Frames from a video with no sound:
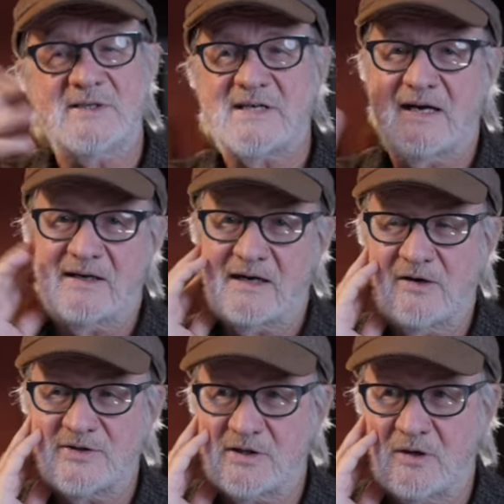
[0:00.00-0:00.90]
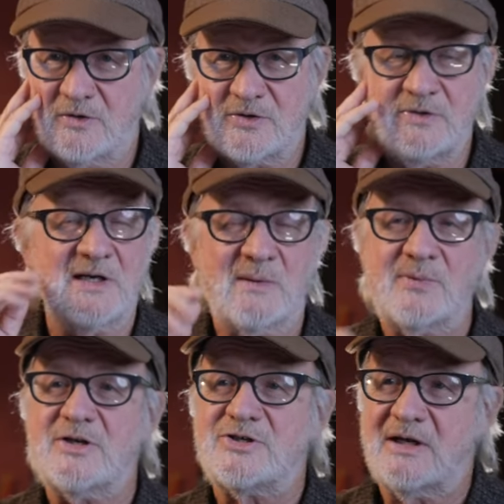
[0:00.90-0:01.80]
botanic gardens you go to, you can
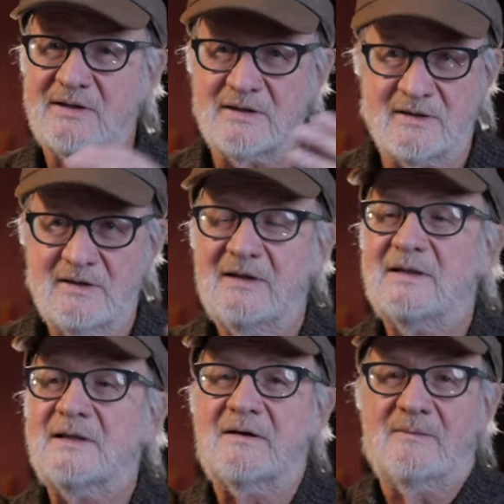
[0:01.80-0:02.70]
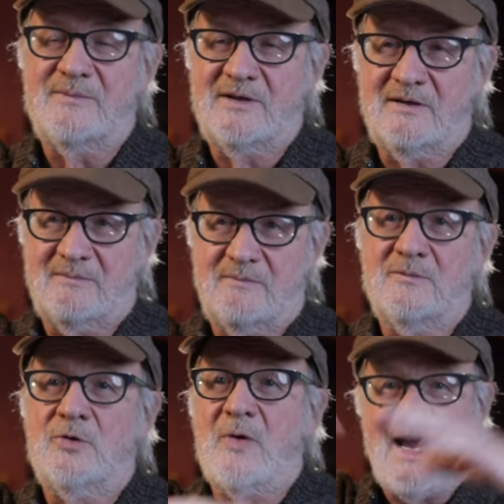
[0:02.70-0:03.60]
appreciate the, the, the
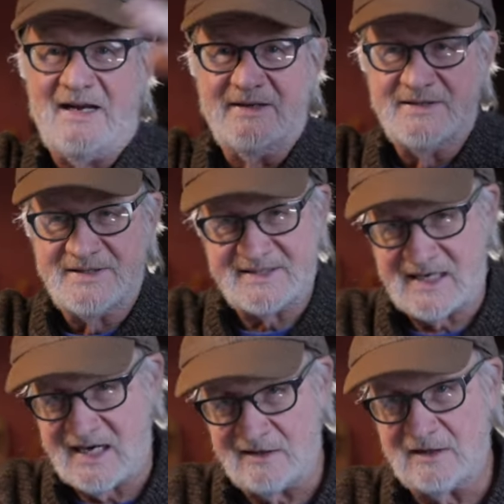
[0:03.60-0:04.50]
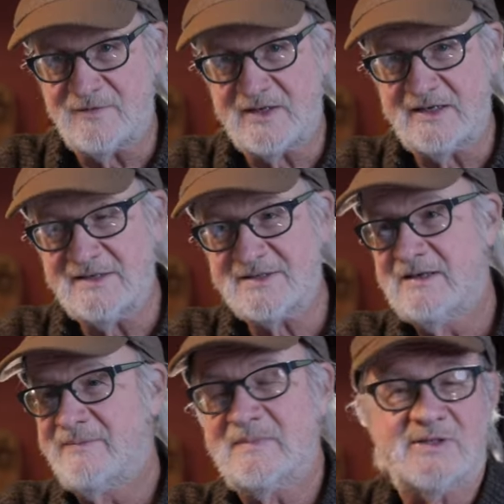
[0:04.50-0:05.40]
grand scale of things,
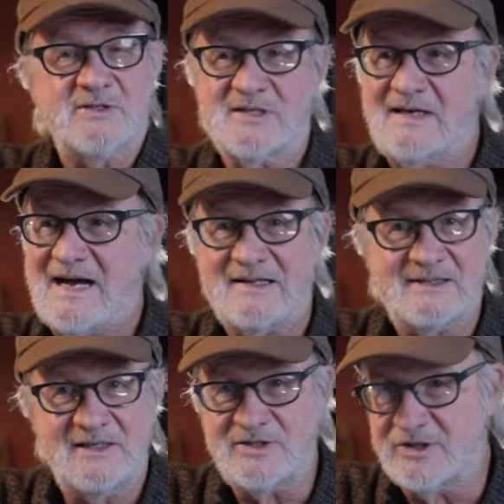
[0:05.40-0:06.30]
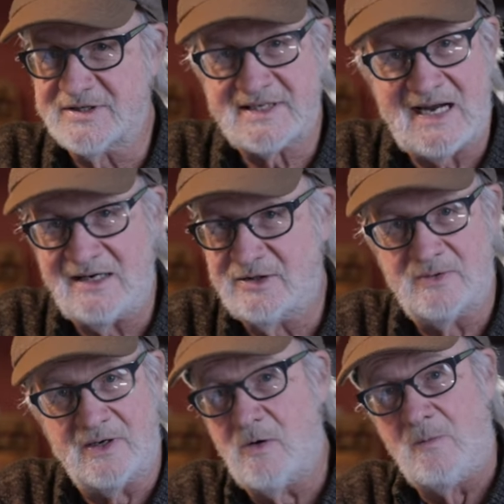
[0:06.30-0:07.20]
but there's a lot of things you just can't
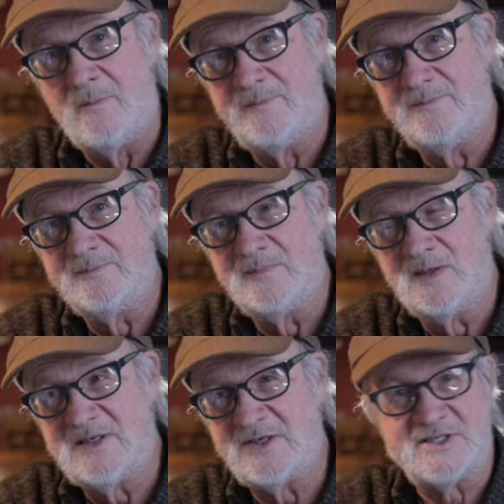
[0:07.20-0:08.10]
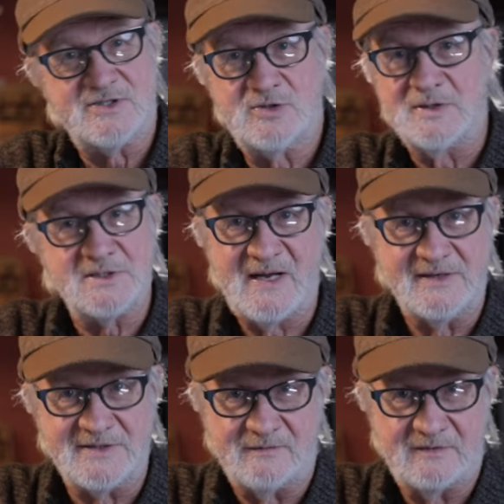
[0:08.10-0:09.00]
do at home because it's too
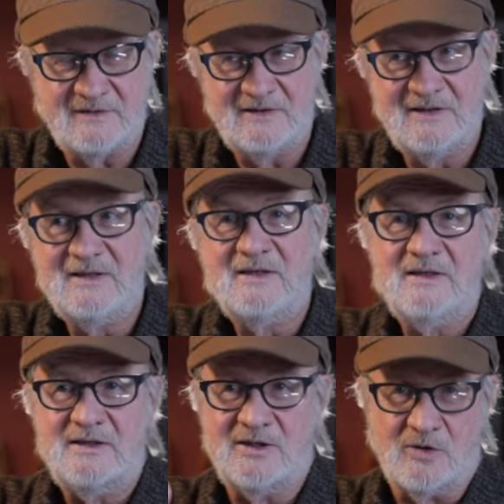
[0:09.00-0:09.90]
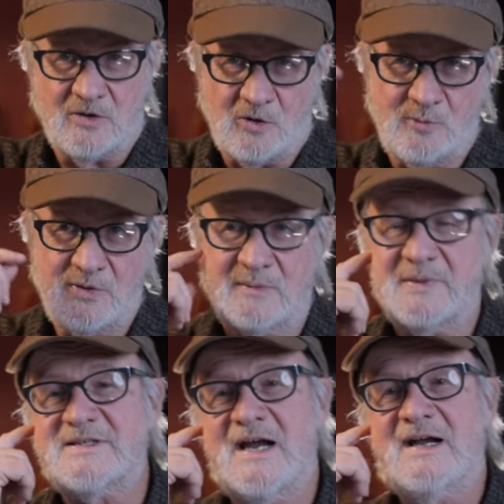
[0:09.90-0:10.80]
expensive. You go to Olbrich
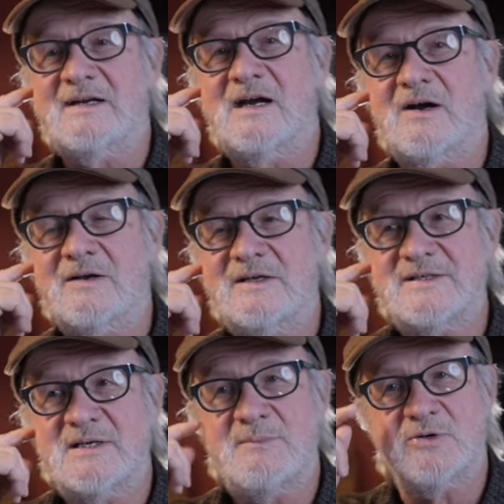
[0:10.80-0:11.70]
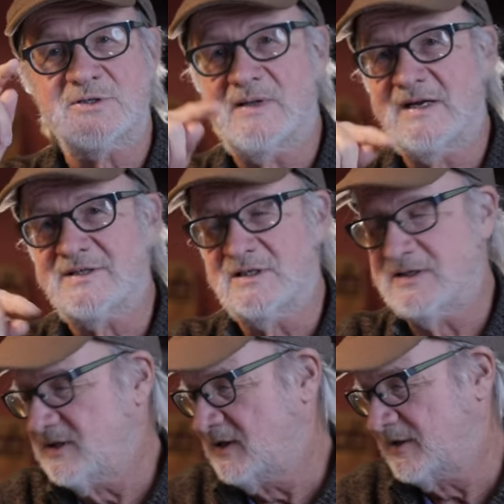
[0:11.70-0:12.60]
Botanic Garden, he, he puts plants in
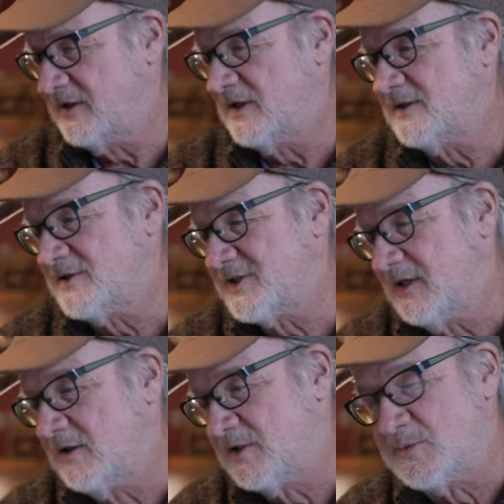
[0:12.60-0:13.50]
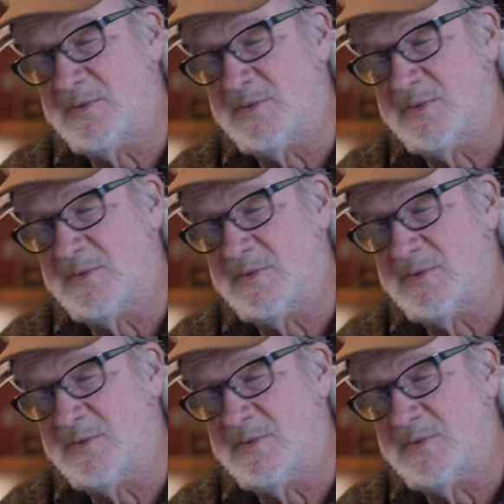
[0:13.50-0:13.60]
the, like you, see here, these